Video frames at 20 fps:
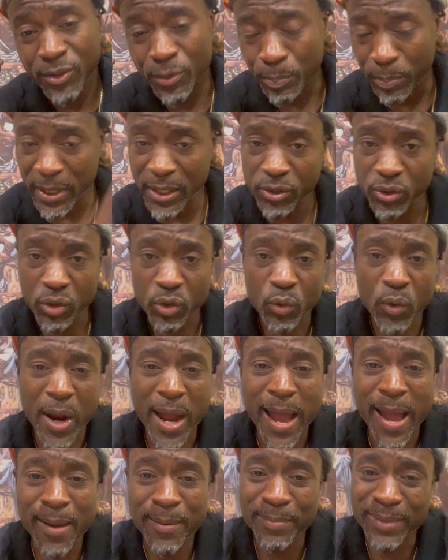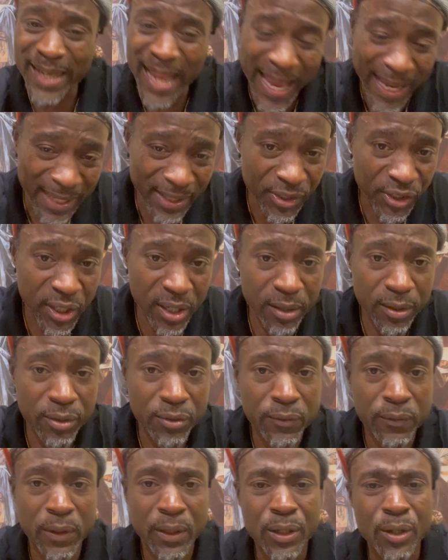Please subscribe, like, and share this
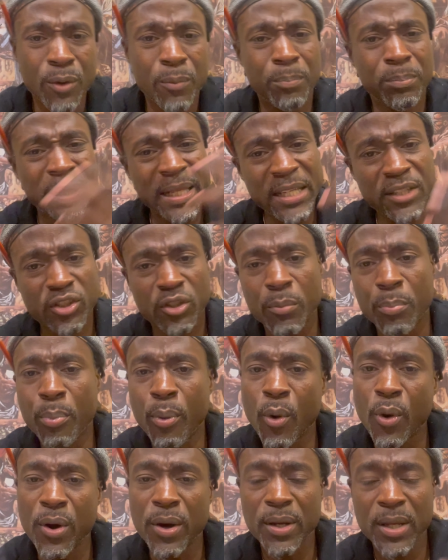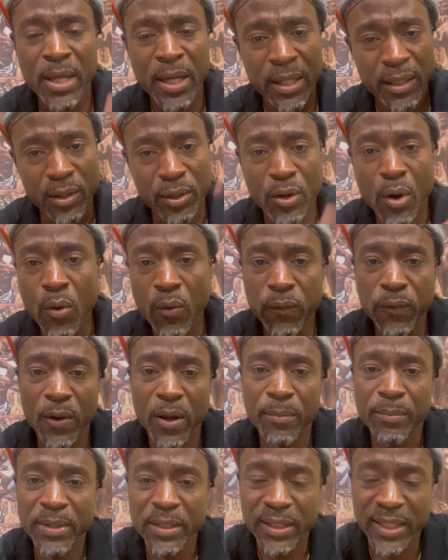video. Please support the
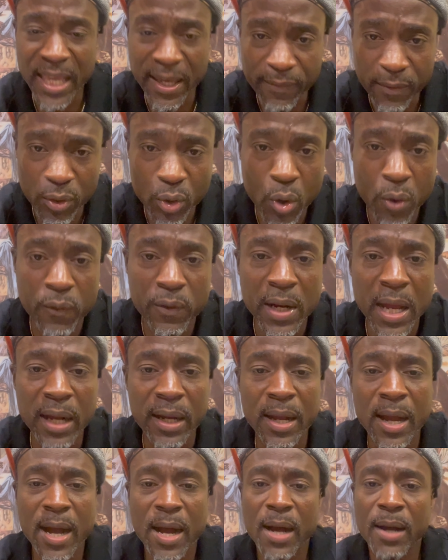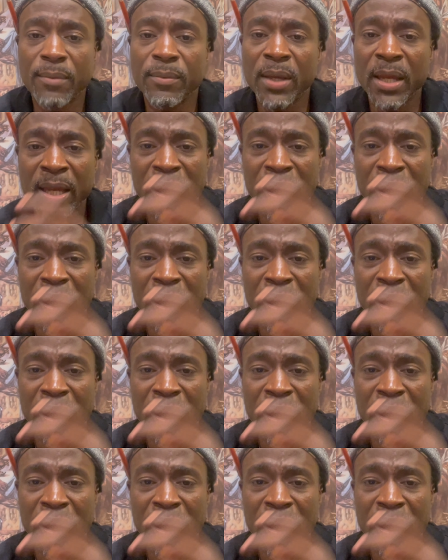GoFundMe, kevindorival.com.